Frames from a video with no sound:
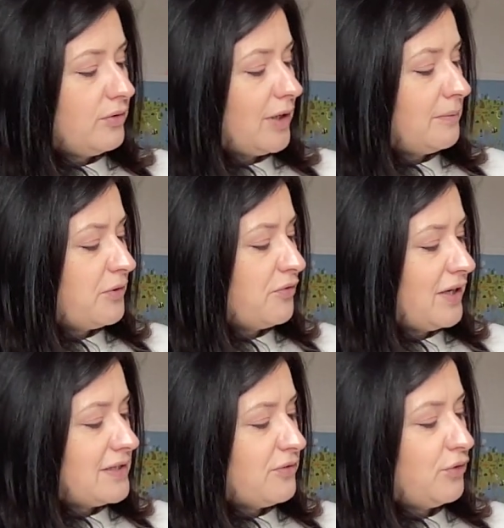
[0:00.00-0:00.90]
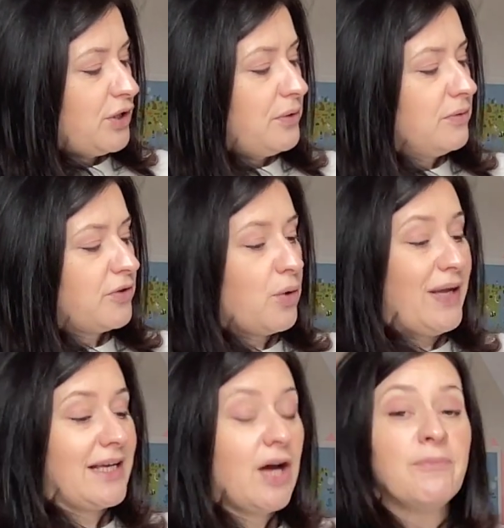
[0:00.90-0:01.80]
let me find it for you. So
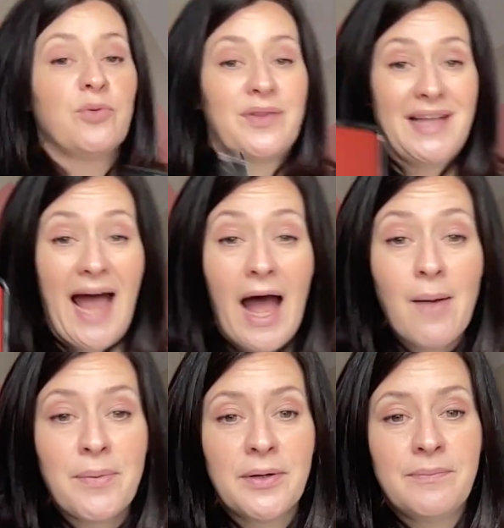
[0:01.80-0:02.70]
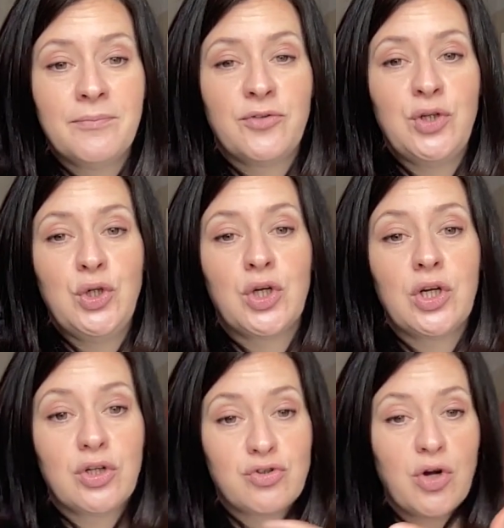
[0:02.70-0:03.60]
it comes with an app, so you
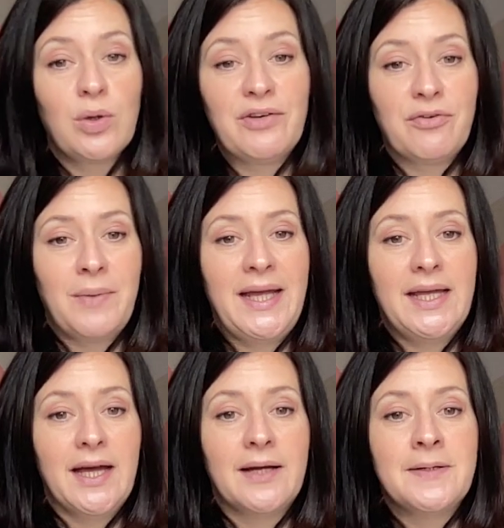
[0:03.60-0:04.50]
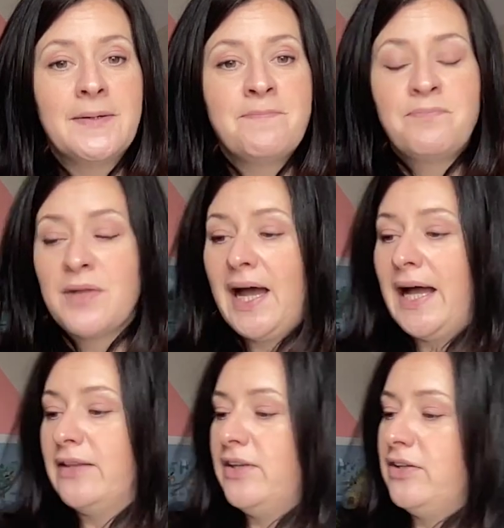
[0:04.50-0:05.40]
can control it from here.
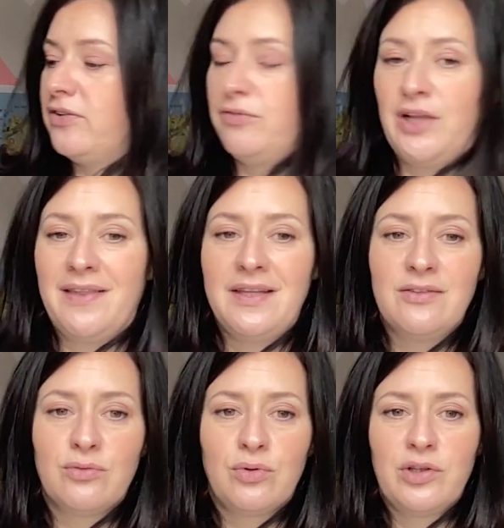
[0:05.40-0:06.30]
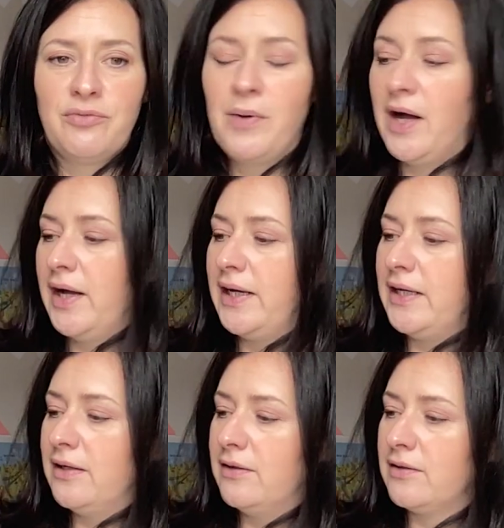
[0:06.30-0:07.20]
And these are all of
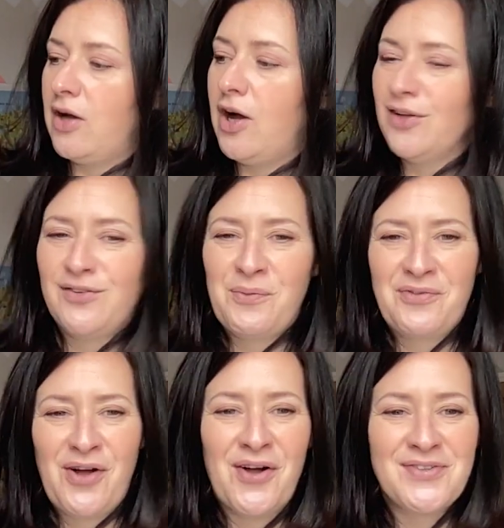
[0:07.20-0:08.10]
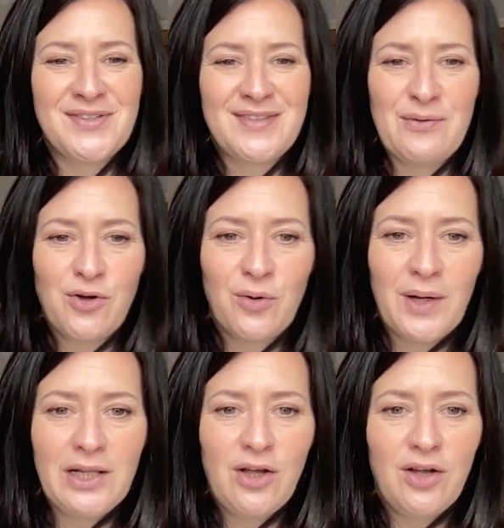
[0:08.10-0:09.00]
my cards that we've got. As you can see, we've got
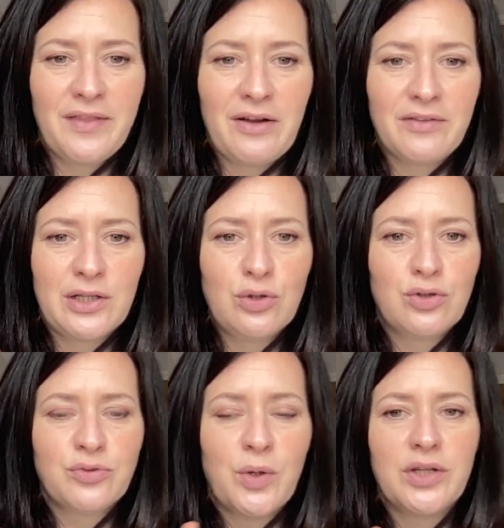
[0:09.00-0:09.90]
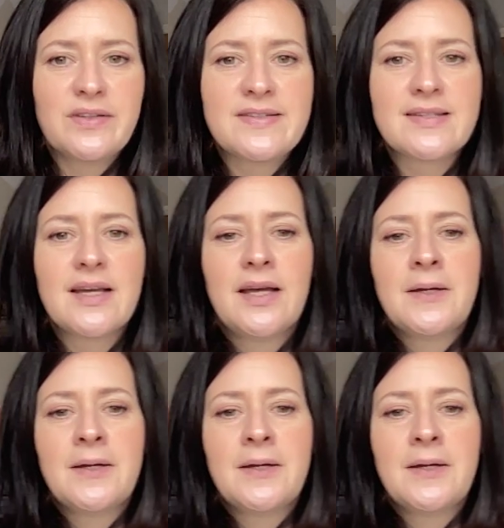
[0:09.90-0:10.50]
quite a lot. There are the Claude ones.